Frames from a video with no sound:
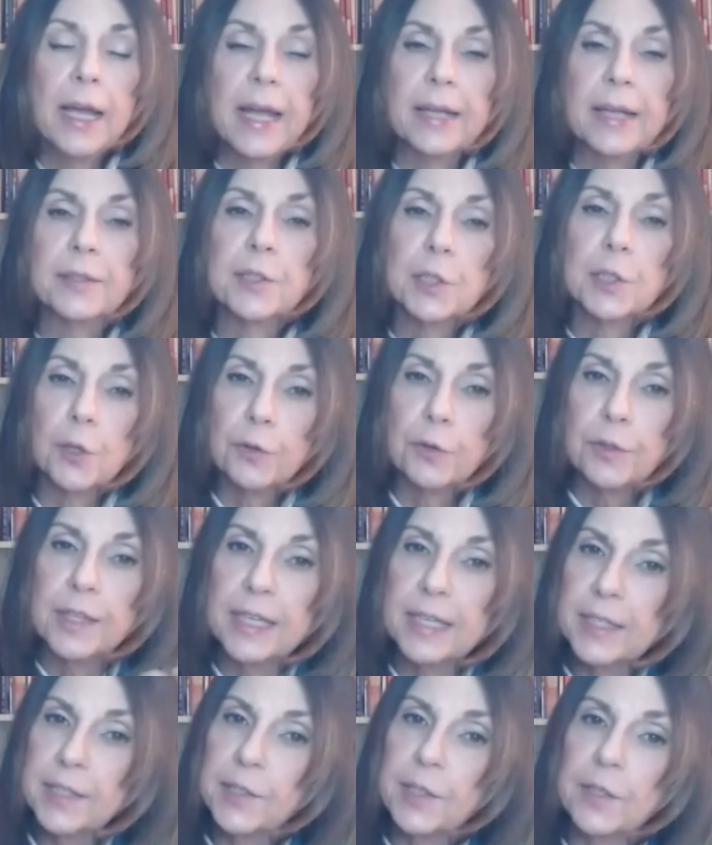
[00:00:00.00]
And so
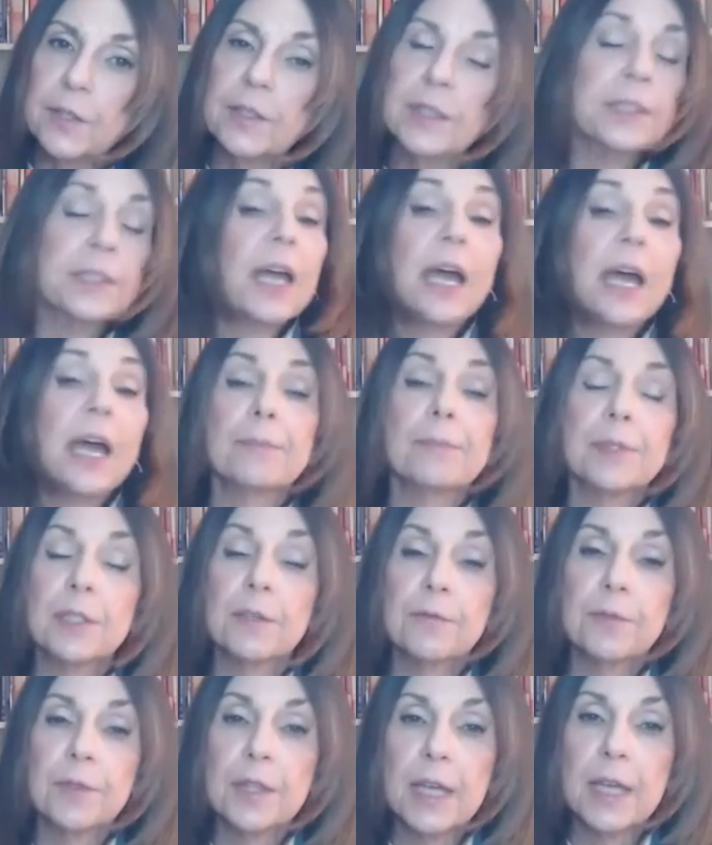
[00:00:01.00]
these are the types
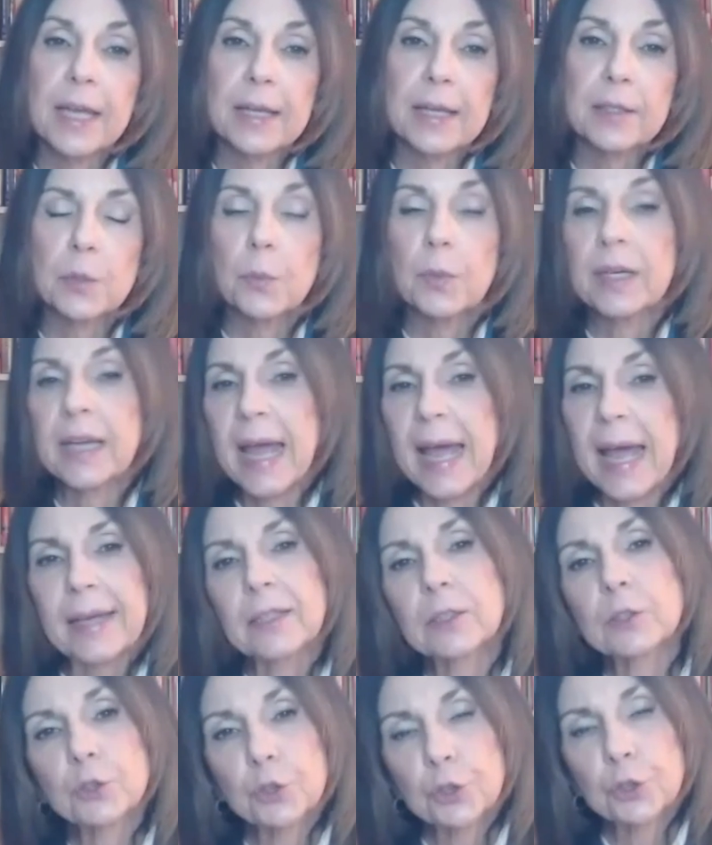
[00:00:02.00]
of things when
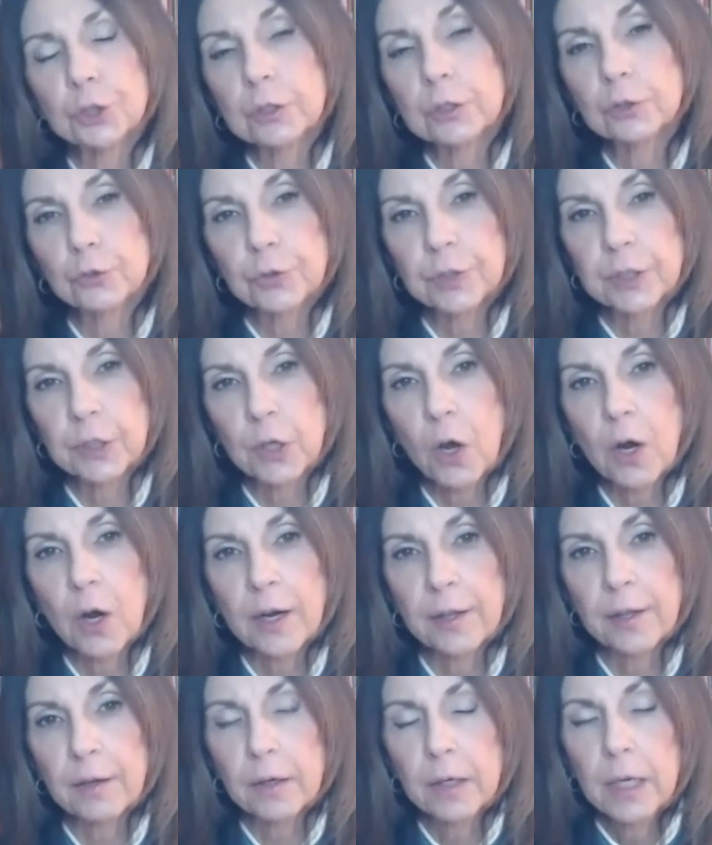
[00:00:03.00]
adult children are